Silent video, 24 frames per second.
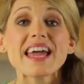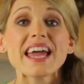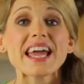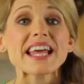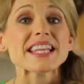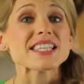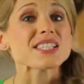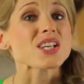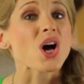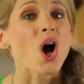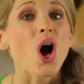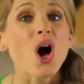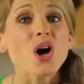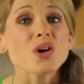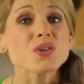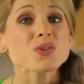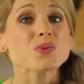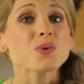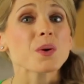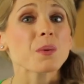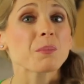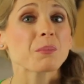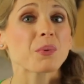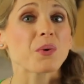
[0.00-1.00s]
It's
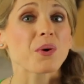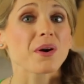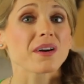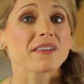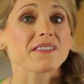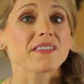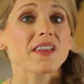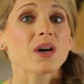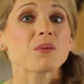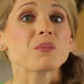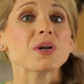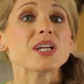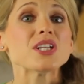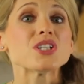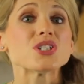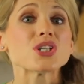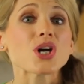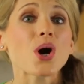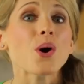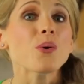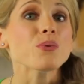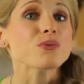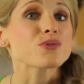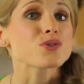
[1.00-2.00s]
also important that we
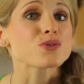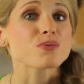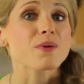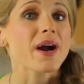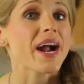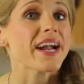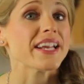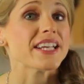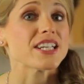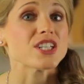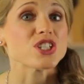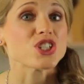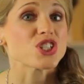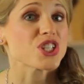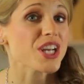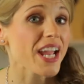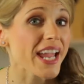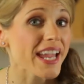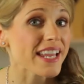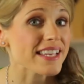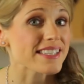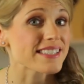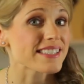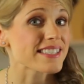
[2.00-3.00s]
don't try to
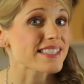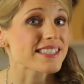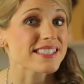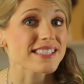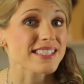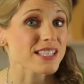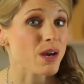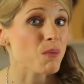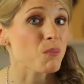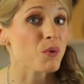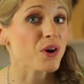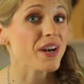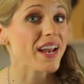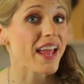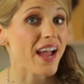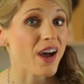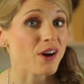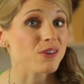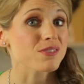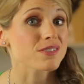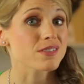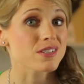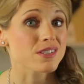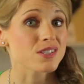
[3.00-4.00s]
chase someone
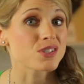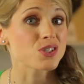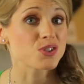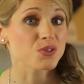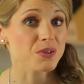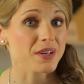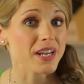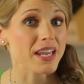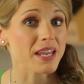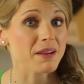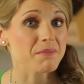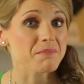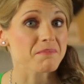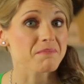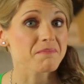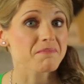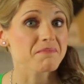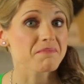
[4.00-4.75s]
else's dream.